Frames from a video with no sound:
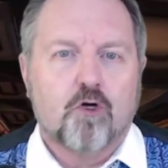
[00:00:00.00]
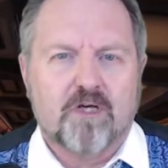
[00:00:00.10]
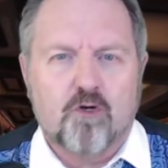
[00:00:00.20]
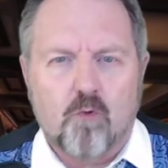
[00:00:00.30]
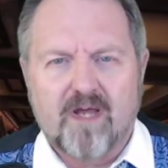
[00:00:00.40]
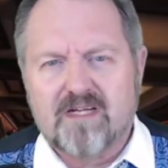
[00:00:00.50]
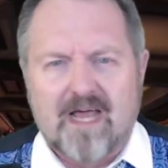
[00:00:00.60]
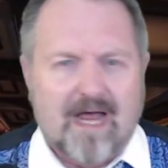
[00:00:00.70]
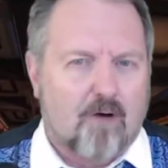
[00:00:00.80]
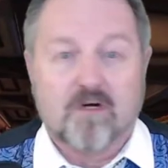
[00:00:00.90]
who equate
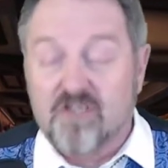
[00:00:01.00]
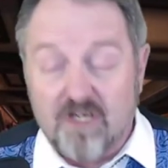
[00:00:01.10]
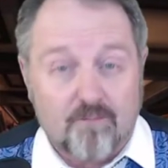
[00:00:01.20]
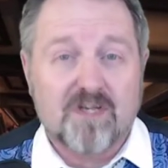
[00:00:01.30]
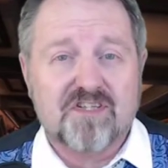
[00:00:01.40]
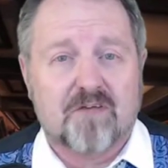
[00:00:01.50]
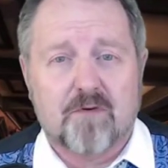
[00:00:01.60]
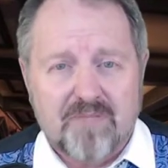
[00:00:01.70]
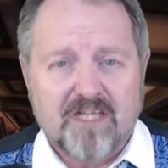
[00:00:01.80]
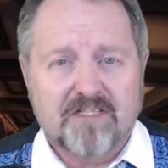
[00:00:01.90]
our difference of
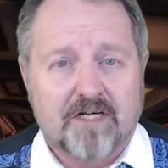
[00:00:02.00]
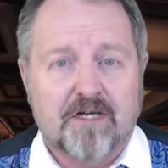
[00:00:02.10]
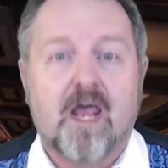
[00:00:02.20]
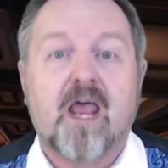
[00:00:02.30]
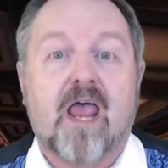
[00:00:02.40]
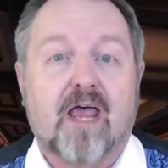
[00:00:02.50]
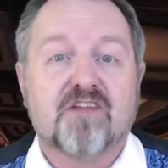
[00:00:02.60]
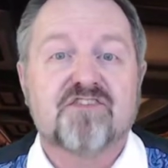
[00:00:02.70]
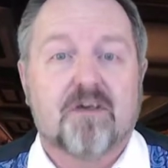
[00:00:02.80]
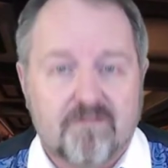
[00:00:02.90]
opinion
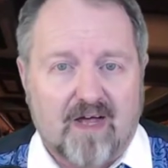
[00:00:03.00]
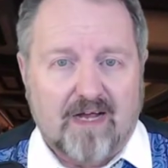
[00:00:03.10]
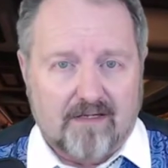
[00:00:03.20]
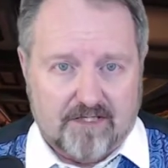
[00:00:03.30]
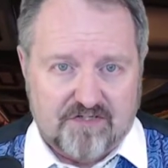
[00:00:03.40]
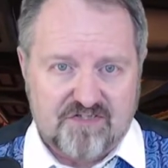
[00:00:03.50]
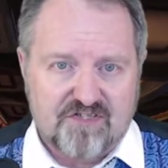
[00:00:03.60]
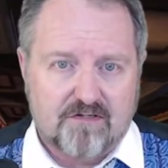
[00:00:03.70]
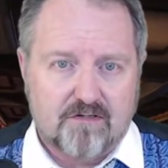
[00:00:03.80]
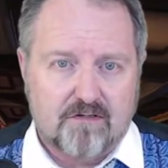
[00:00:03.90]
as
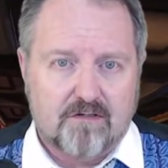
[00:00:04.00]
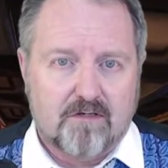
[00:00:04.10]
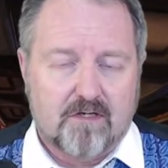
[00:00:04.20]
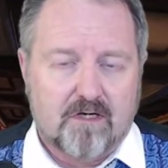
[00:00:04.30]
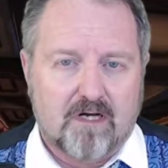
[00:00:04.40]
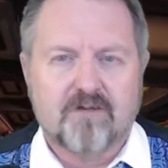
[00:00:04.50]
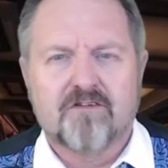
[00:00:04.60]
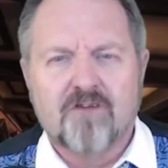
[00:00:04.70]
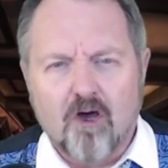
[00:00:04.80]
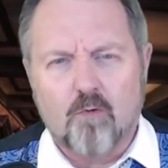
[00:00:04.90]
violence.
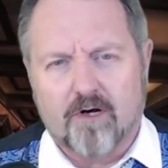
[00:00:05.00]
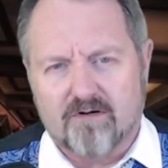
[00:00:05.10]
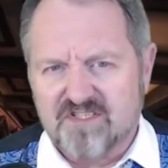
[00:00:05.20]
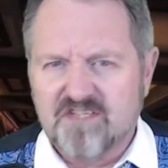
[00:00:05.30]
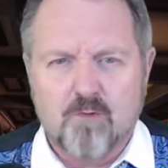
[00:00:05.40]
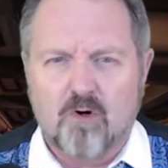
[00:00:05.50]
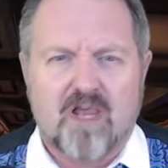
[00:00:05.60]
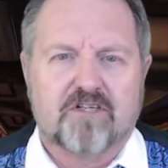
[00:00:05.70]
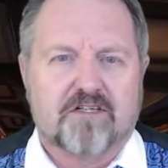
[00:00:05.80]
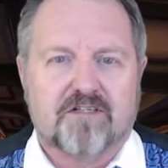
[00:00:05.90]
And nowhere is this more
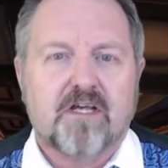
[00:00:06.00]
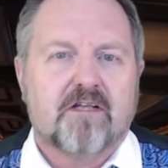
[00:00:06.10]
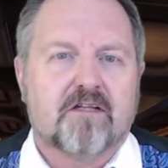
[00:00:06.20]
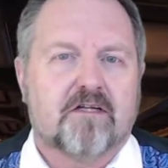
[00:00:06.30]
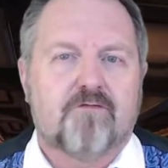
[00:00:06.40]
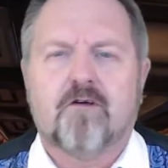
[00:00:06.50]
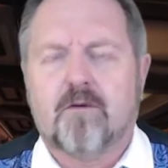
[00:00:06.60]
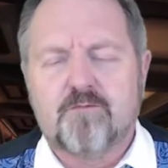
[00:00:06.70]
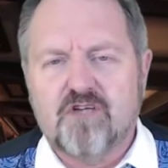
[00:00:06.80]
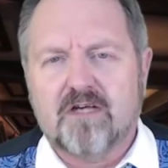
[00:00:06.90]
evident than if you
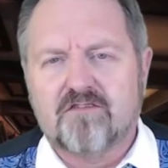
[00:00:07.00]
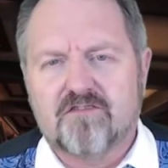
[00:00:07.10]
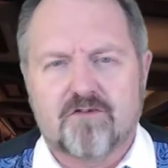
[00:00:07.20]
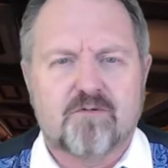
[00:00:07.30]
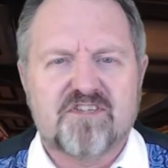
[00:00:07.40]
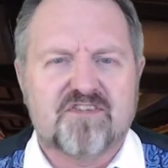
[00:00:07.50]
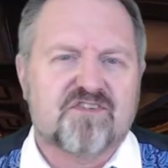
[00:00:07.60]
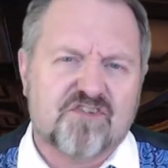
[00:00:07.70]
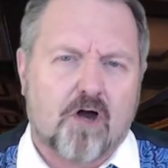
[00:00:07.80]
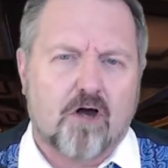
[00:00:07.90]
object to the
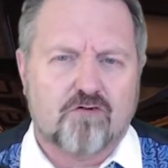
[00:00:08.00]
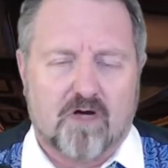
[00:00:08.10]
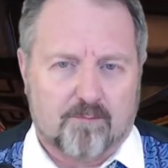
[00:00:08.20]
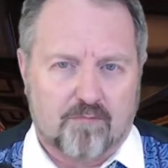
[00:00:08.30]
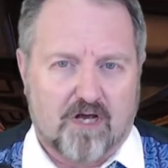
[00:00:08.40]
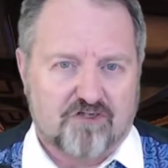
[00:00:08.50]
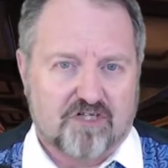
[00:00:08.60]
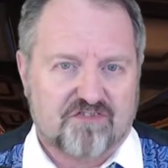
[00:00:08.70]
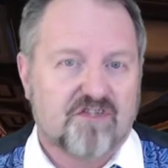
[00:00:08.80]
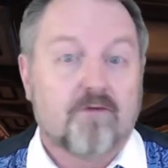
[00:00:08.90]
recent Star Trek
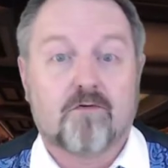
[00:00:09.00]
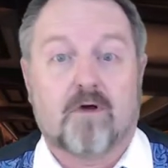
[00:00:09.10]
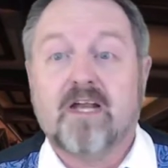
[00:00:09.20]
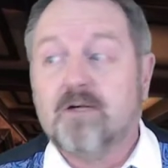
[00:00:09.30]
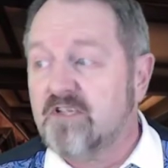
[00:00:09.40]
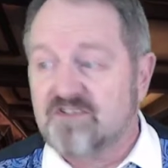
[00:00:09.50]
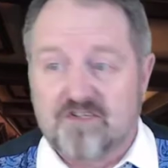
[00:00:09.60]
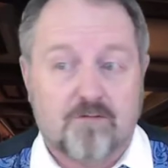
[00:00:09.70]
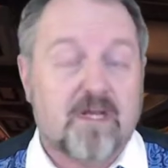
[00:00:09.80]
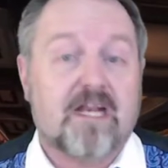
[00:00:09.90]
projects for any
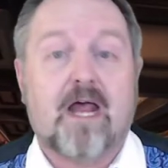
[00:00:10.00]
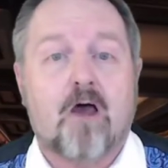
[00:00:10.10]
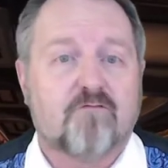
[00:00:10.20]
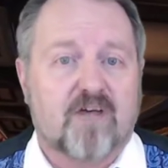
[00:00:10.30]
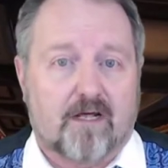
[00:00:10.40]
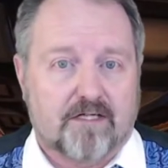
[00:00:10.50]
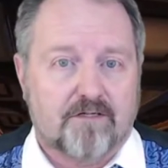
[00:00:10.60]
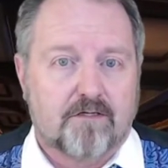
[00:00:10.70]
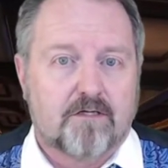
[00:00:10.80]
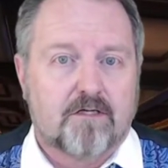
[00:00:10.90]
reason, no matter how valid.